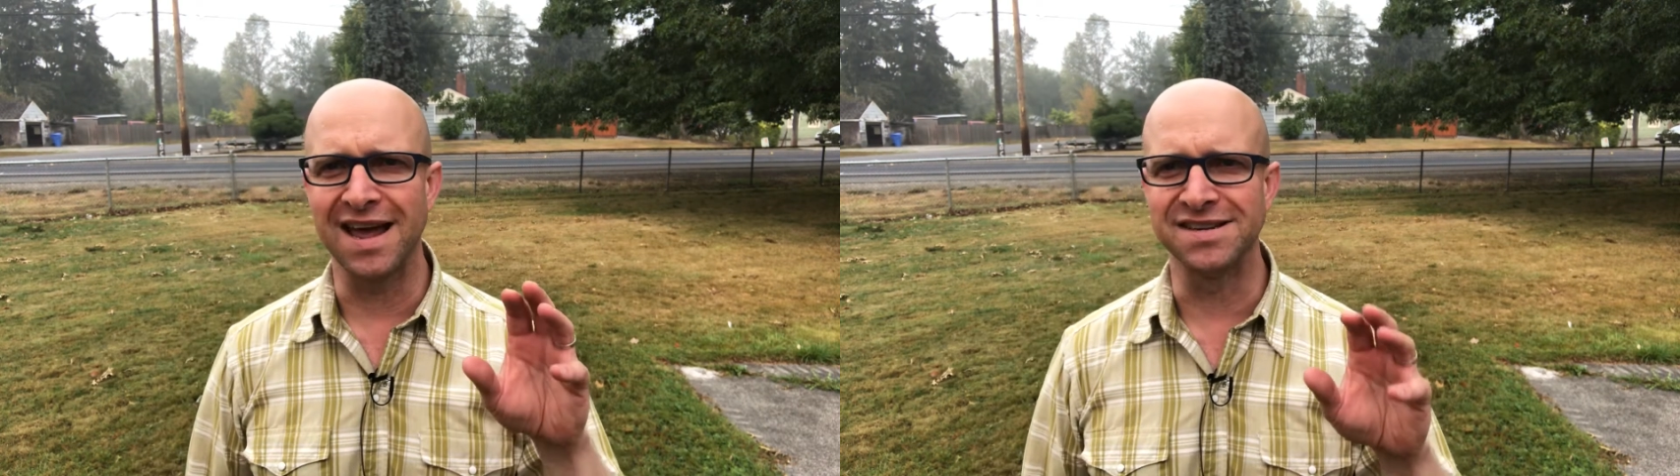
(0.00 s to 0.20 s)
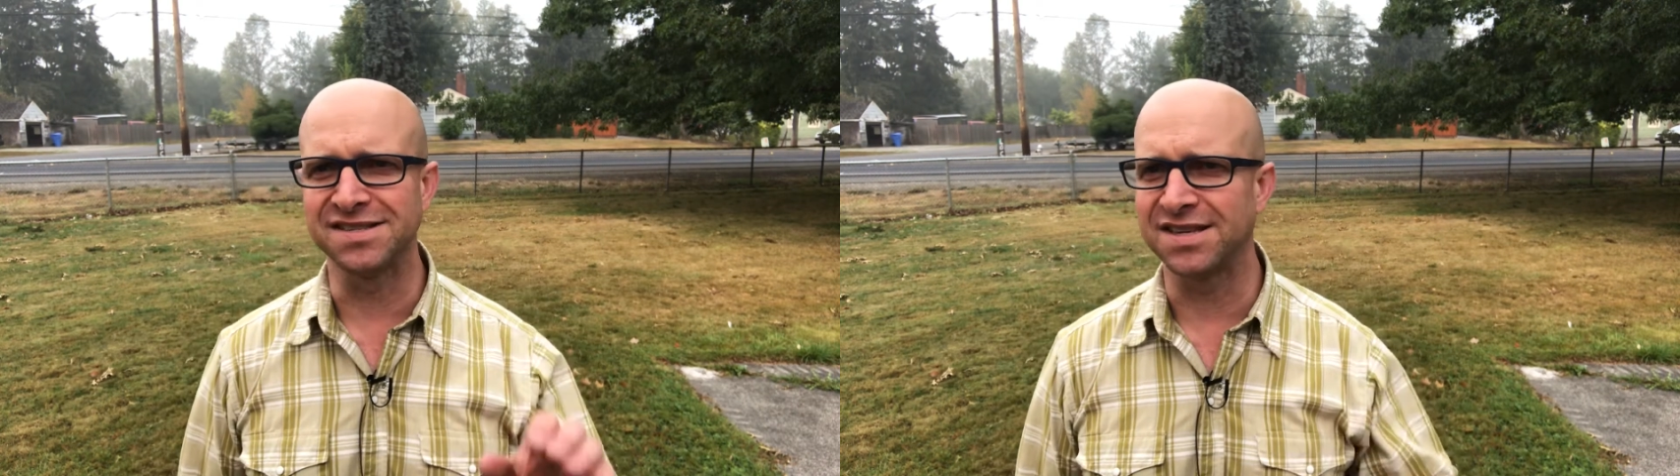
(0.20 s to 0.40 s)

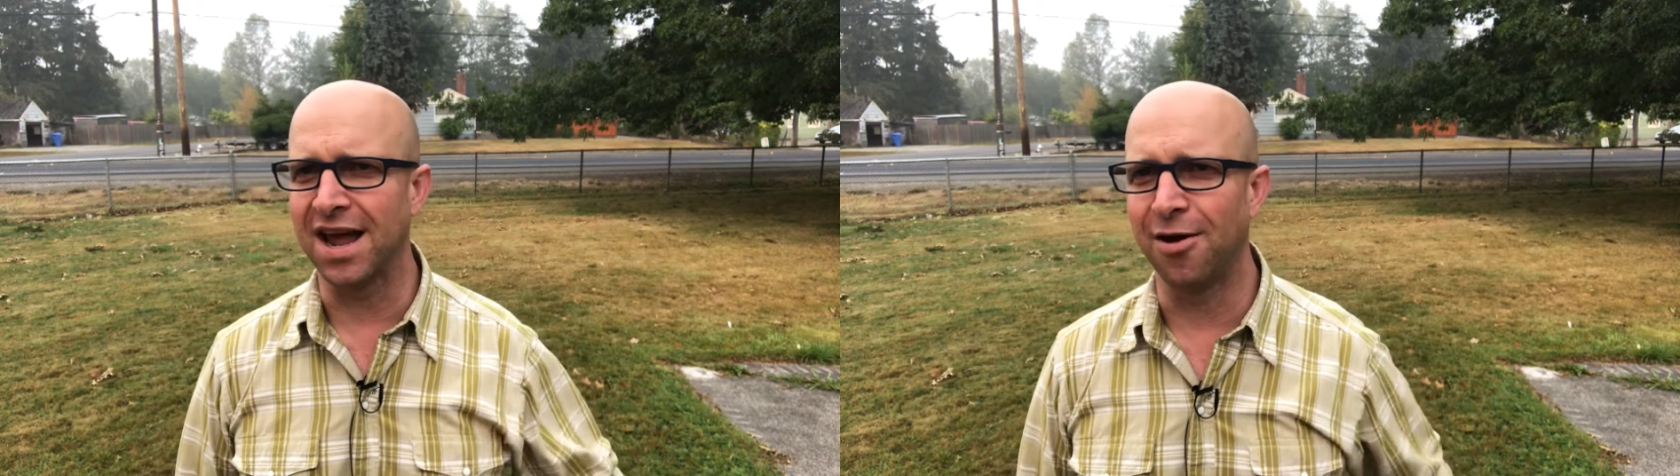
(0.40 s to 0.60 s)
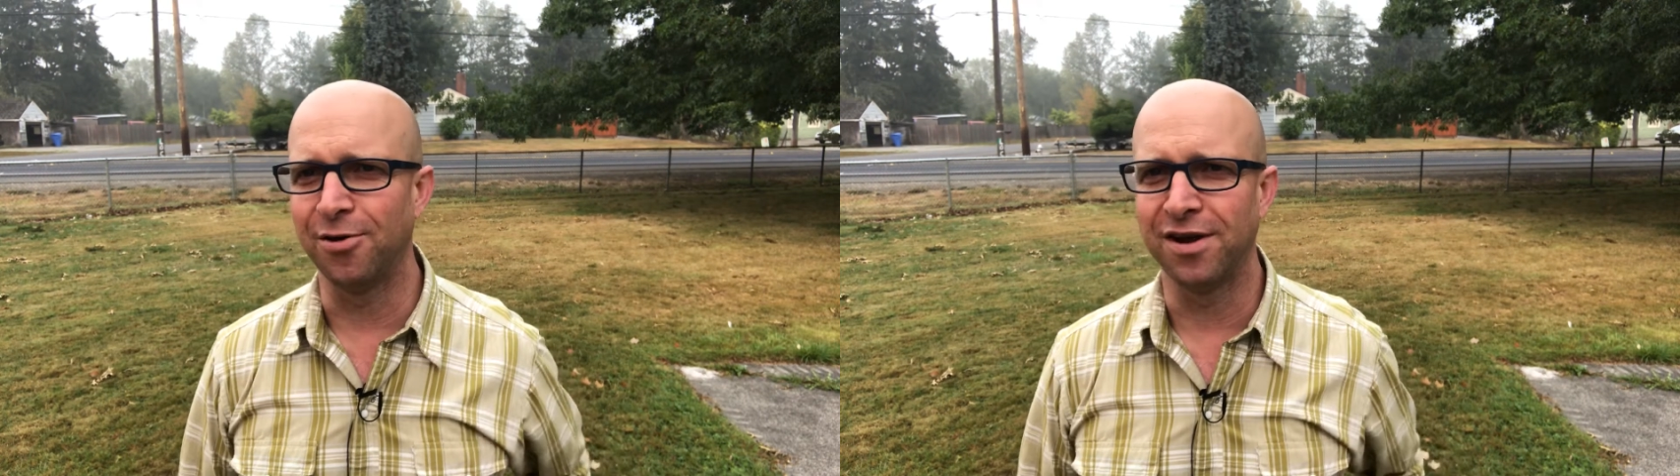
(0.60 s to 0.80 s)
and
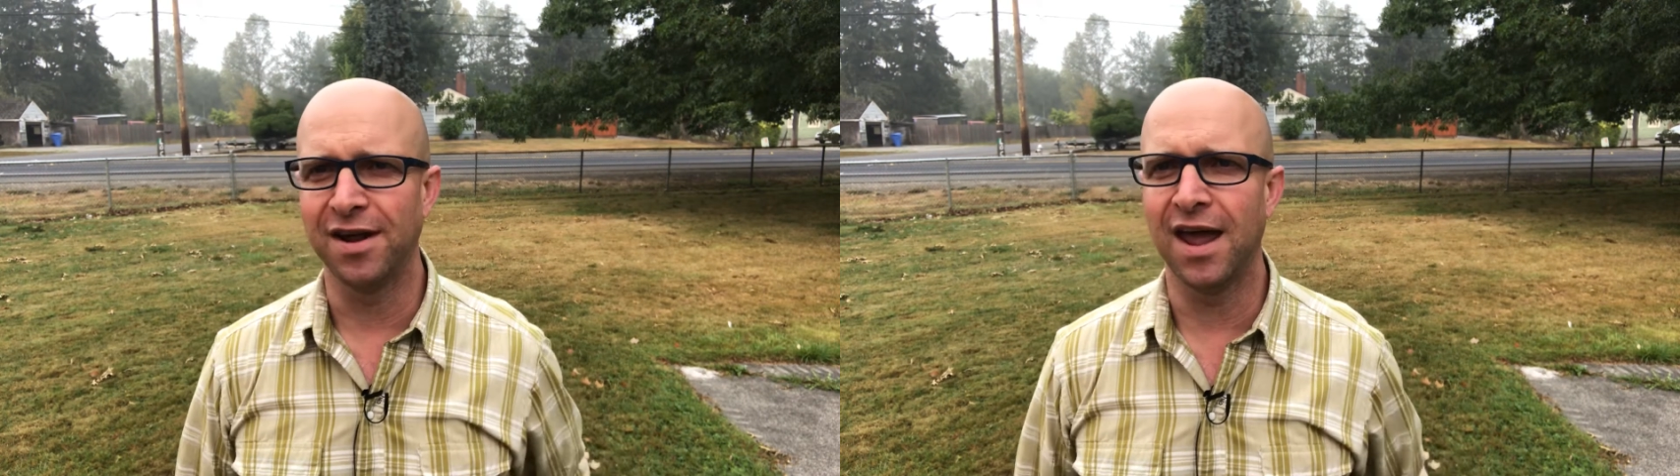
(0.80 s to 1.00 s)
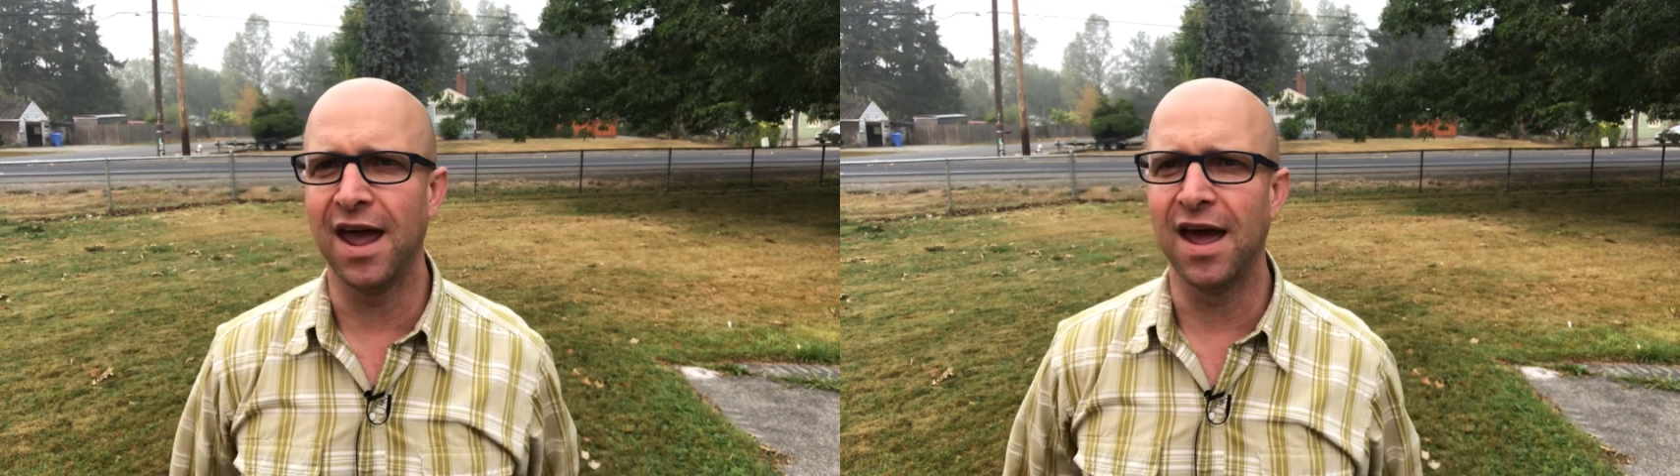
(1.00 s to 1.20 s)
sound.
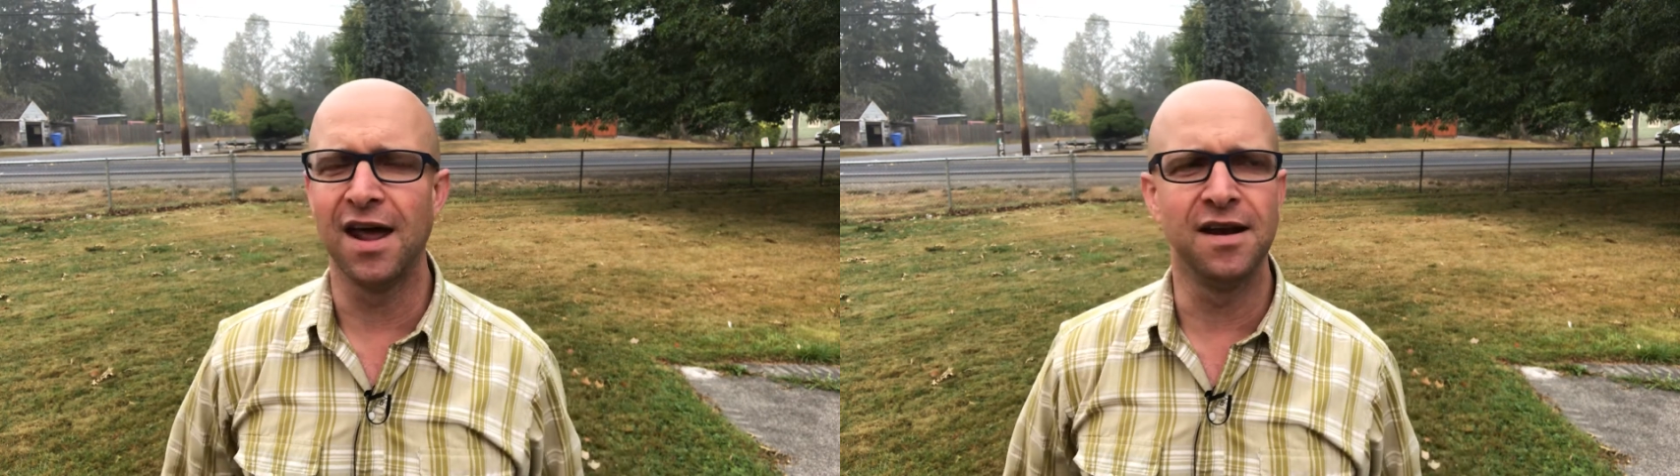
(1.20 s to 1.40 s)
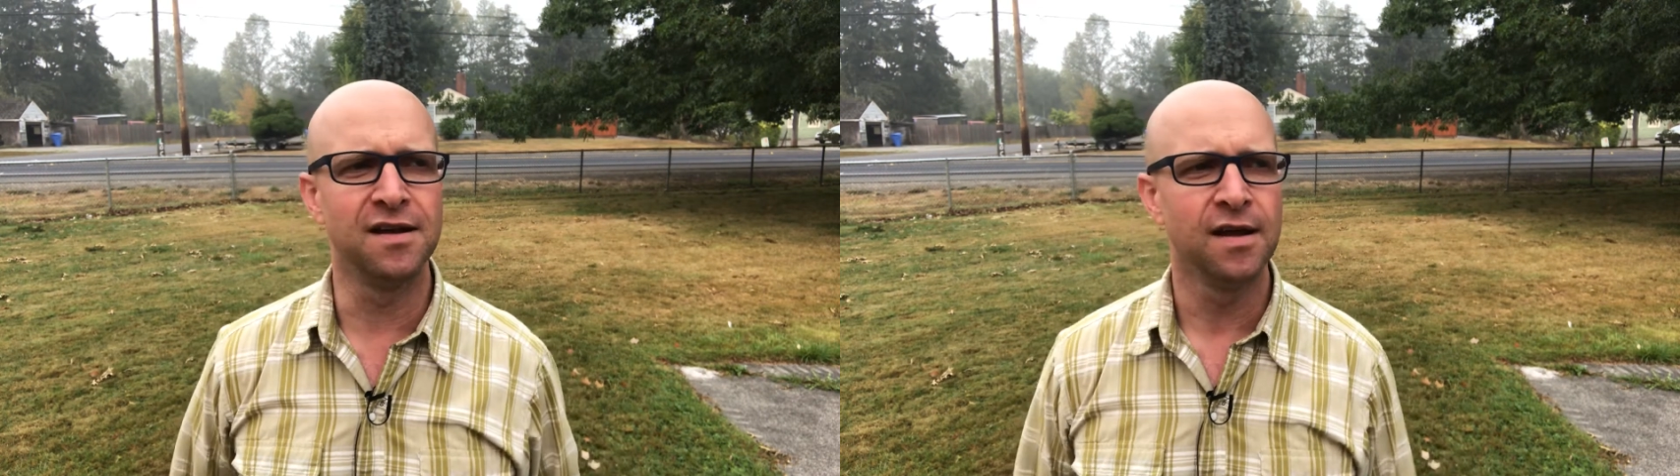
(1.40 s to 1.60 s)

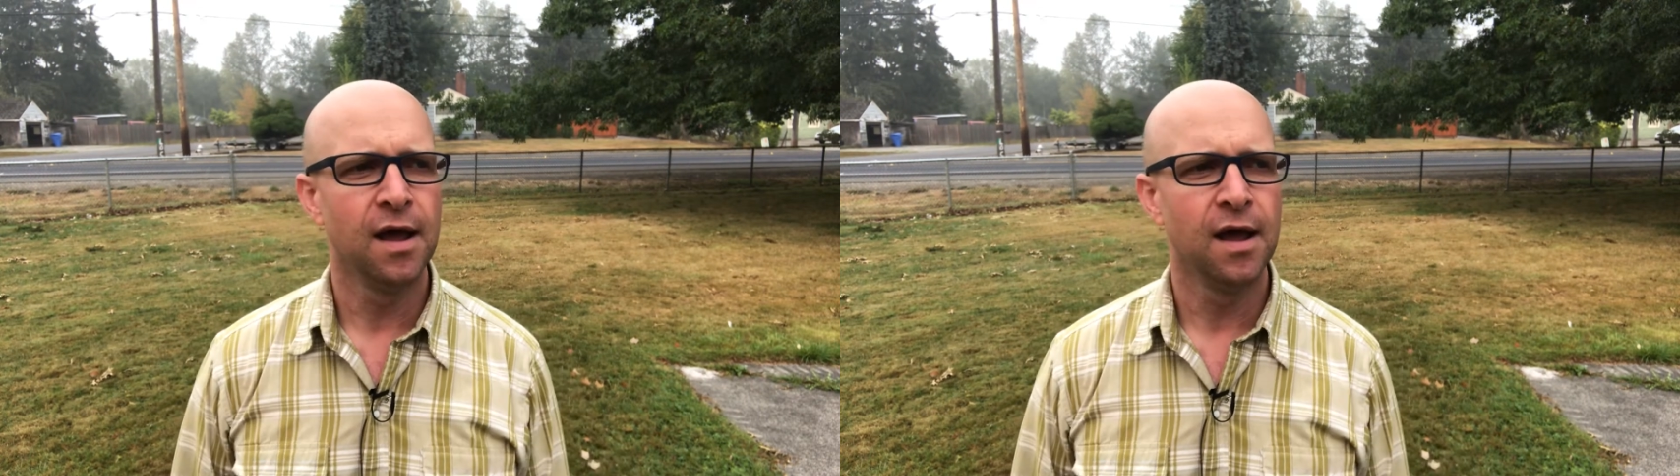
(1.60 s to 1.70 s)
And